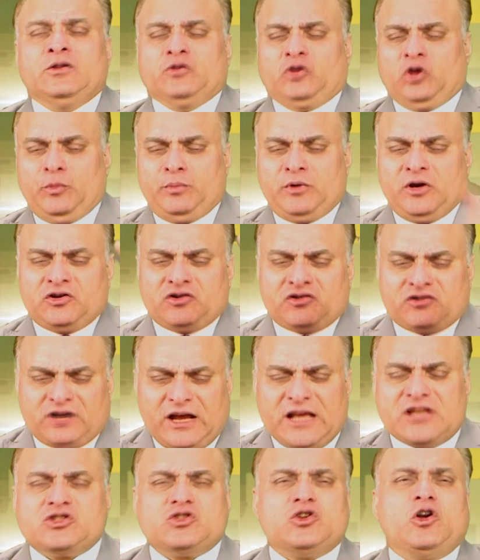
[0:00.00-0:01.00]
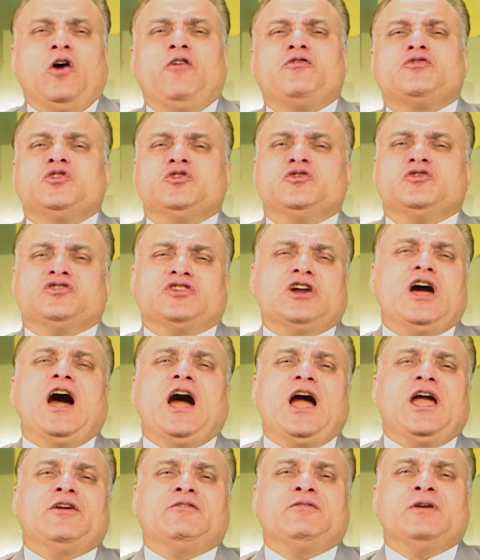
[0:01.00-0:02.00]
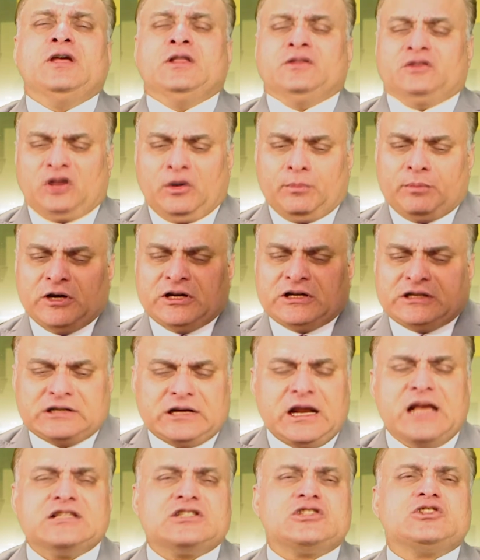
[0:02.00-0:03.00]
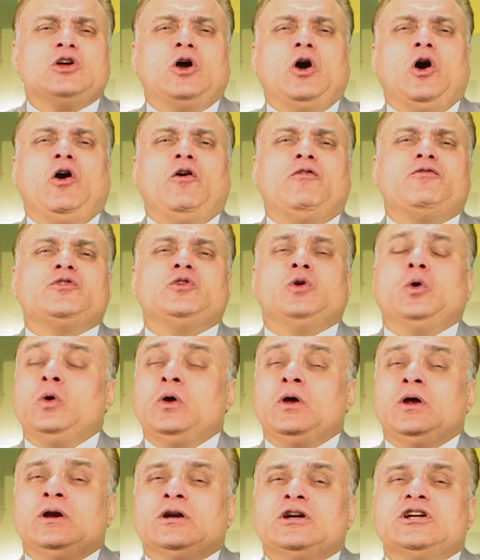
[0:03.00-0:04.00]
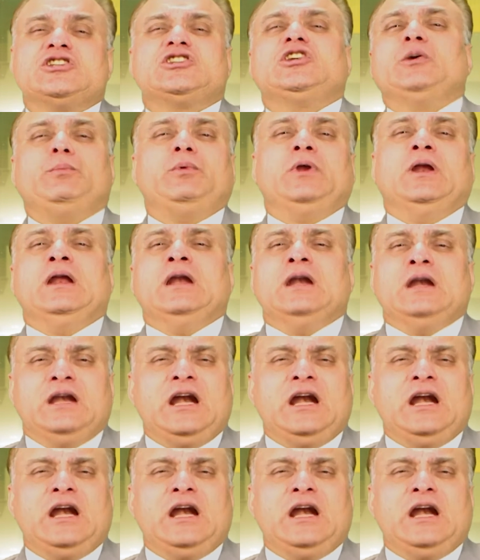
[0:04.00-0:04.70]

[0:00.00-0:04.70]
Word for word: There will be a test of your drive. There will be a test of your discipline.